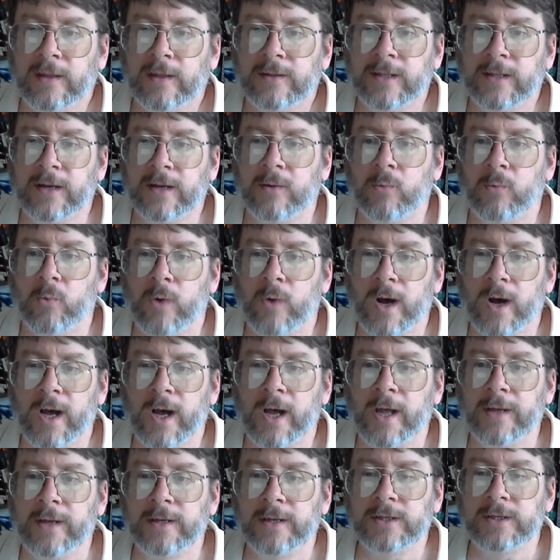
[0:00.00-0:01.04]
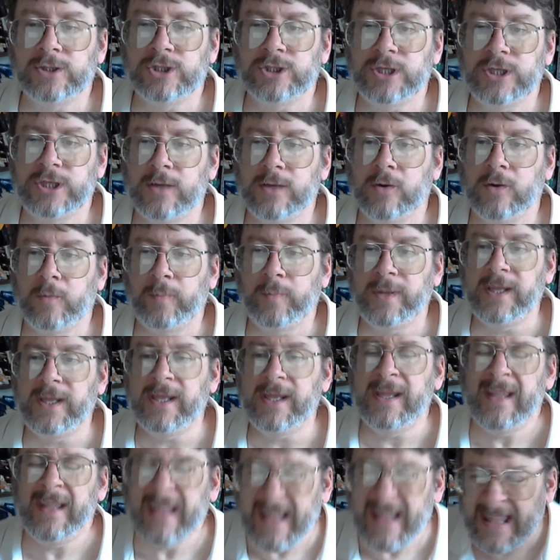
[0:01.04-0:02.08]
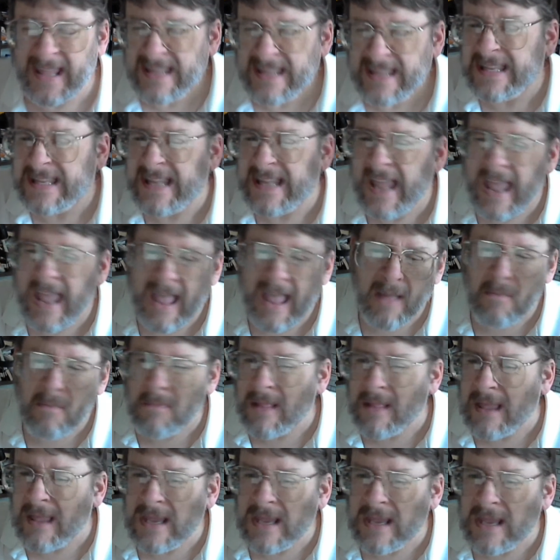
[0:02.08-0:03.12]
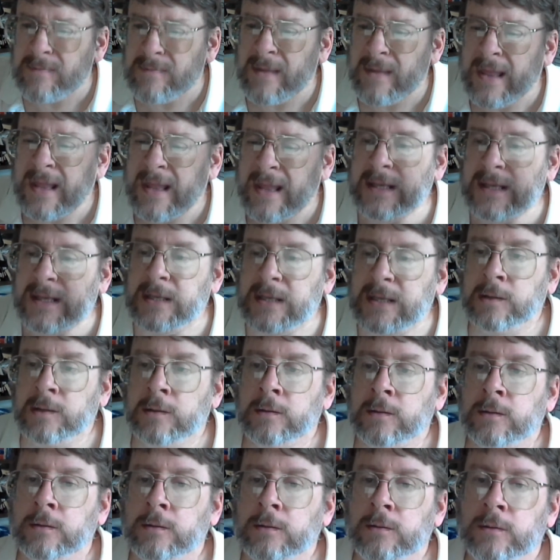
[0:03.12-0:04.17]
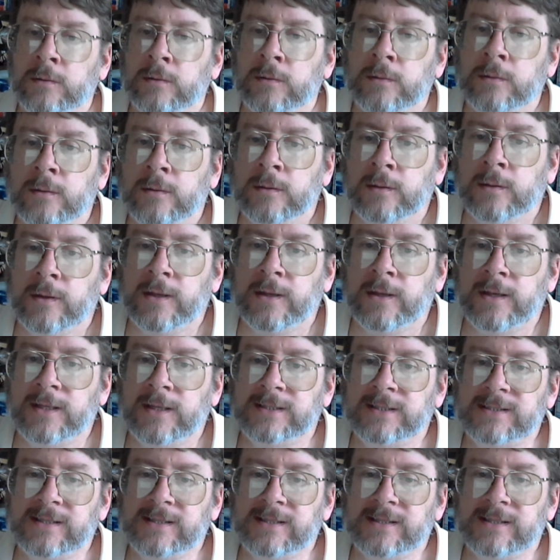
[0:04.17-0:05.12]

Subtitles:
that a wan GOP establishment and its